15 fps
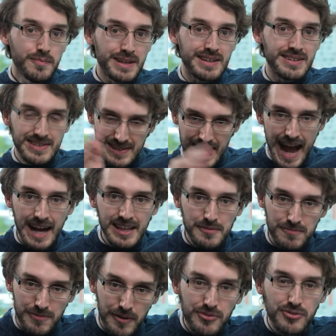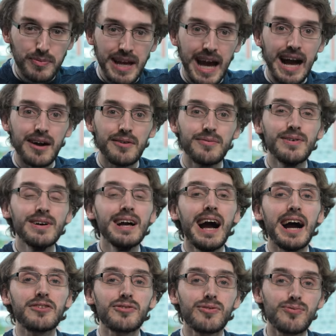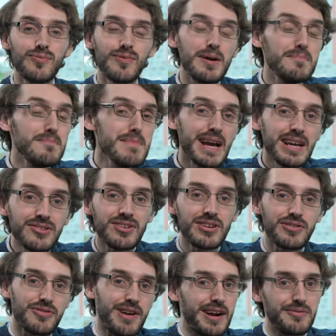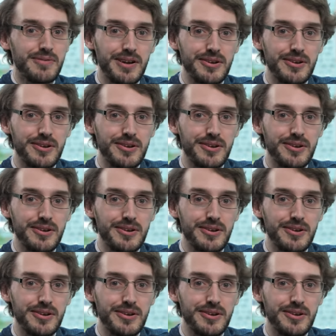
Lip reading: because at the Profs we have an amazing track